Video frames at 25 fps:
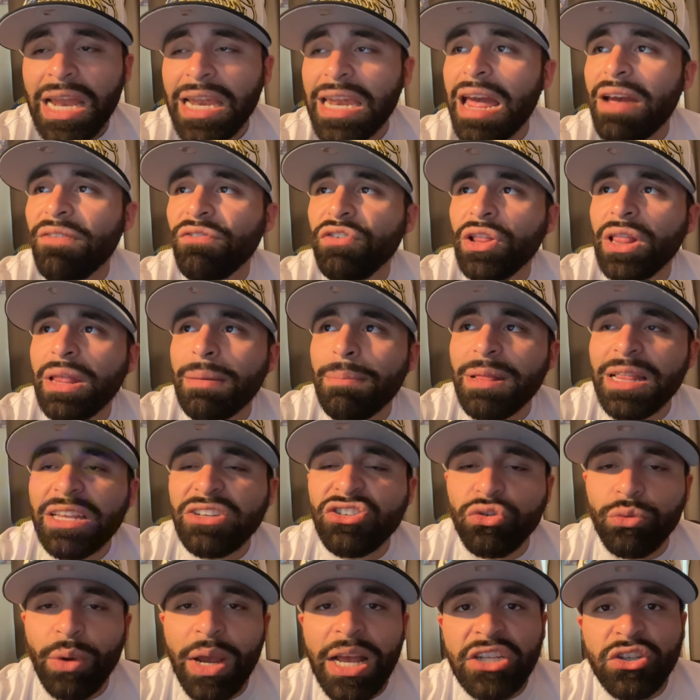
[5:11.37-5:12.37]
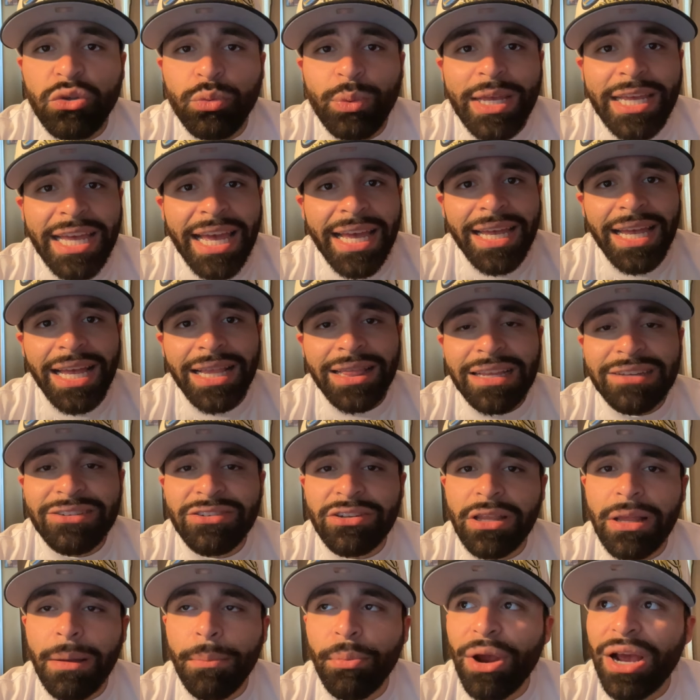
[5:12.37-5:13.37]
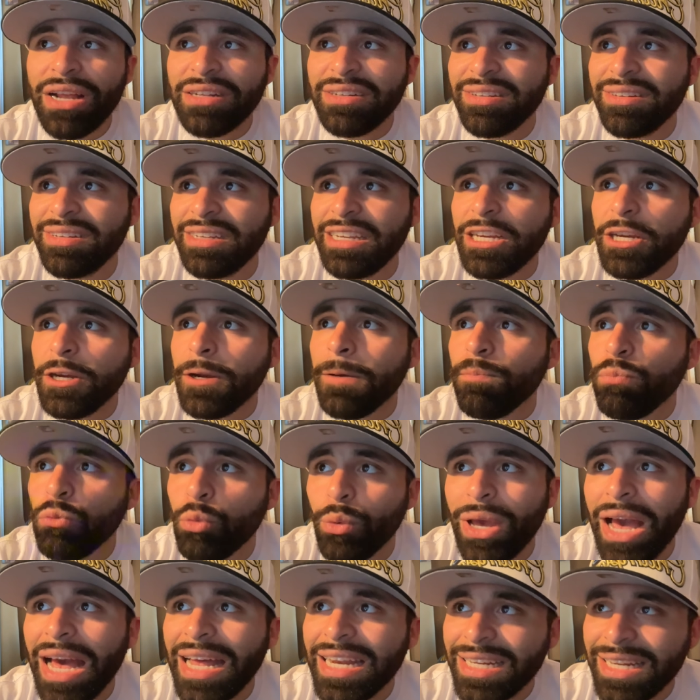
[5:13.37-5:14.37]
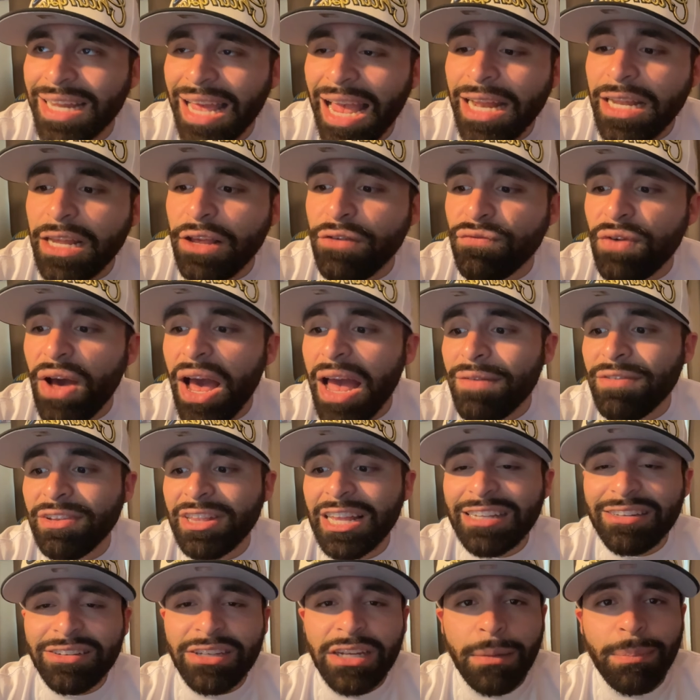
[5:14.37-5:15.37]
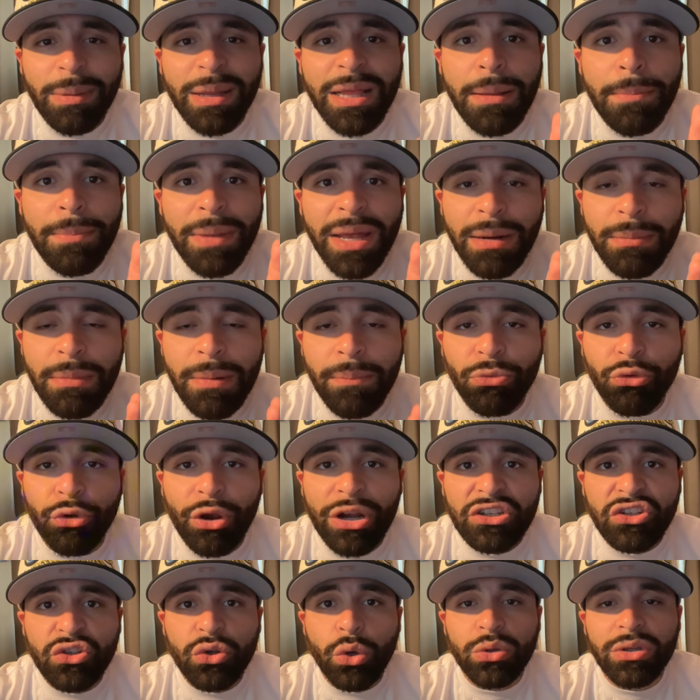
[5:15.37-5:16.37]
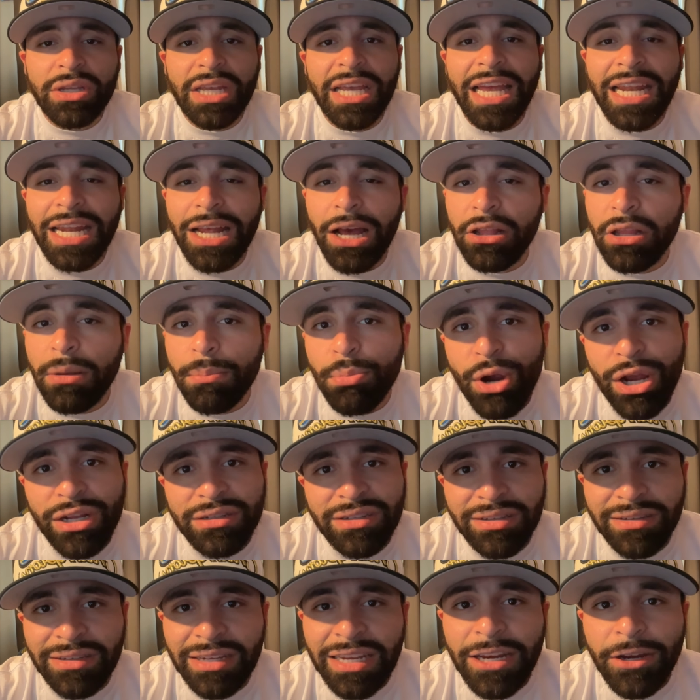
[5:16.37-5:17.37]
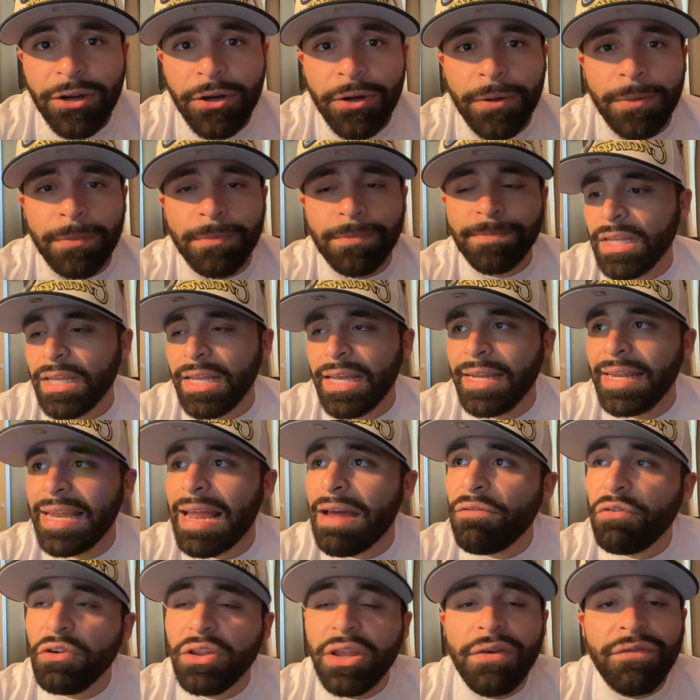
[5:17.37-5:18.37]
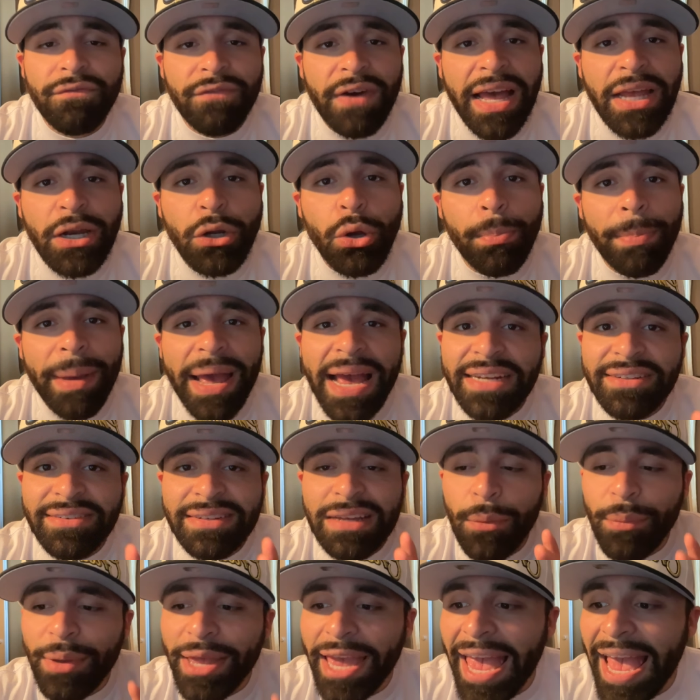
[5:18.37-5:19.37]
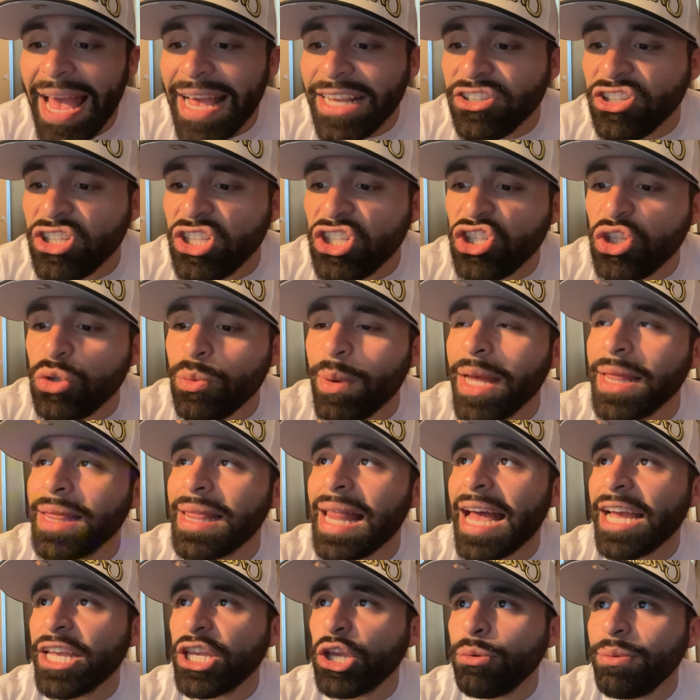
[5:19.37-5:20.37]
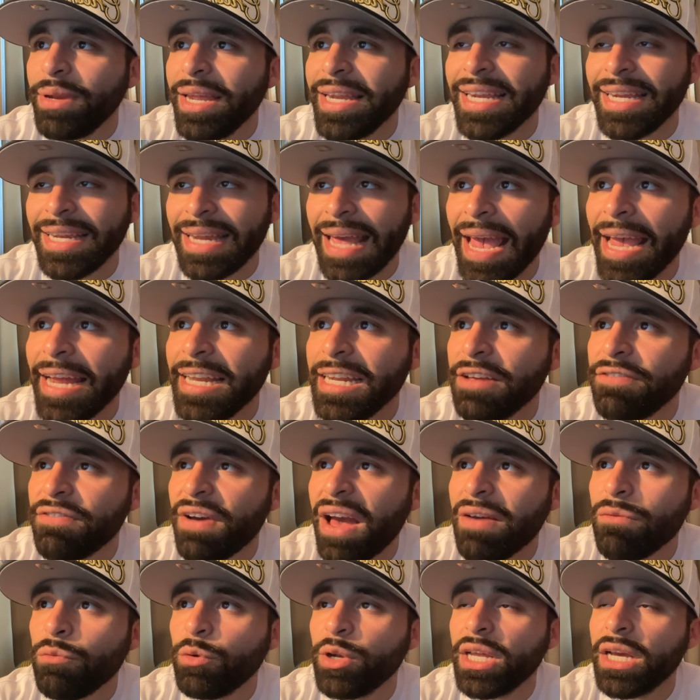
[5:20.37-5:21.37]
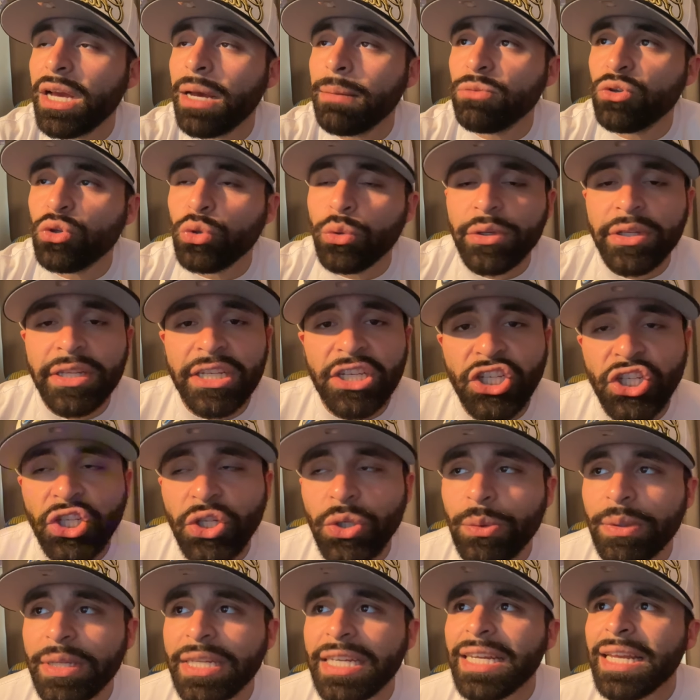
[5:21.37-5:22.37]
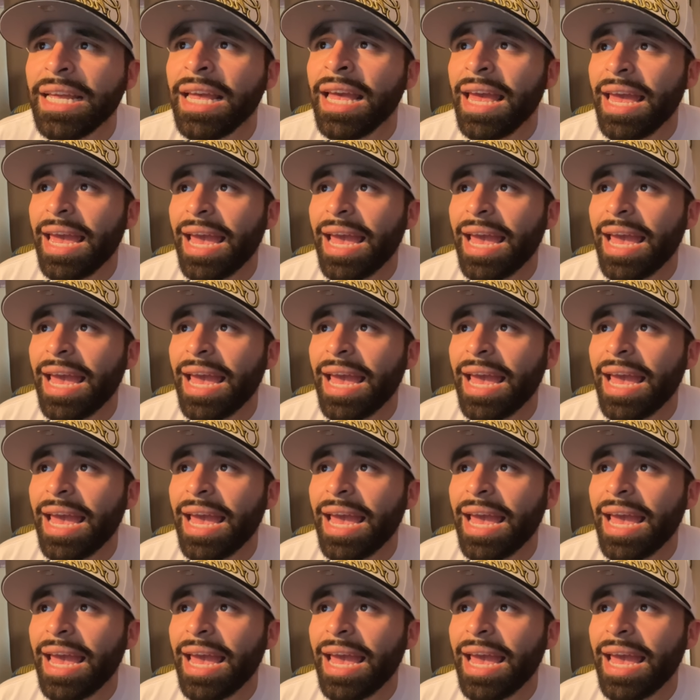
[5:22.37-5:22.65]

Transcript: Now, for limitless range, we can get this on the bronze tier. We got an 85, and that's going to be the minimum threshold to get it on the bronze tier. Now, for the final badge that we actually do unlock, you need an 85 when it comes towards the shooting,